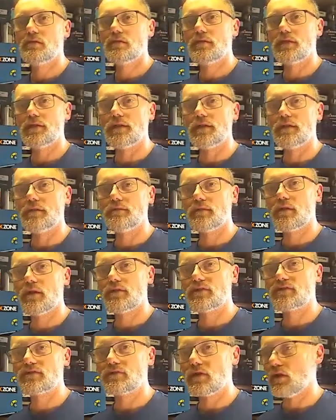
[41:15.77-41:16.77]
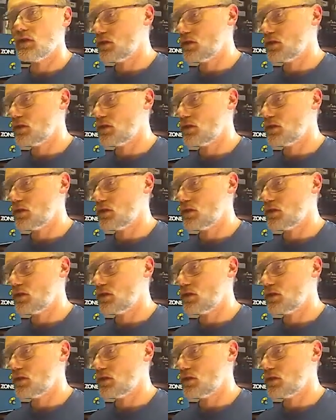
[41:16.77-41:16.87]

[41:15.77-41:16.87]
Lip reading: Yeah, I've still got a